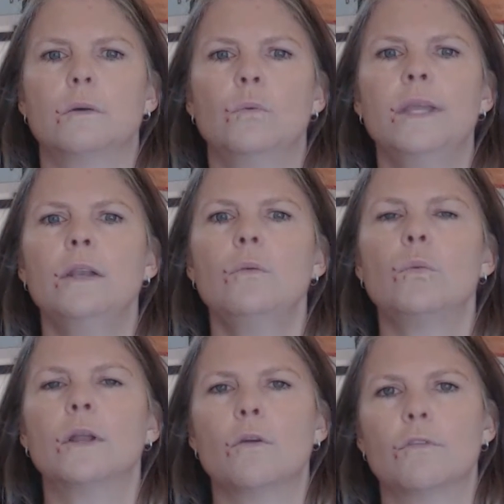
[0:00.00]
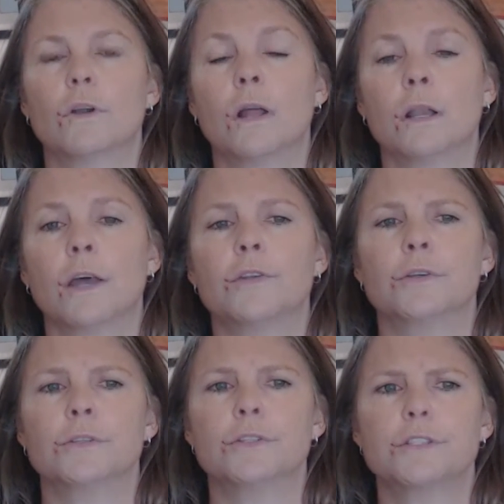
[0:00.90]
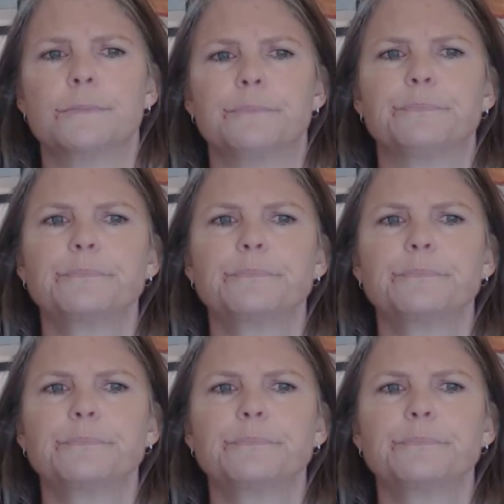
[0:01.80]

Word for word: win one over on others.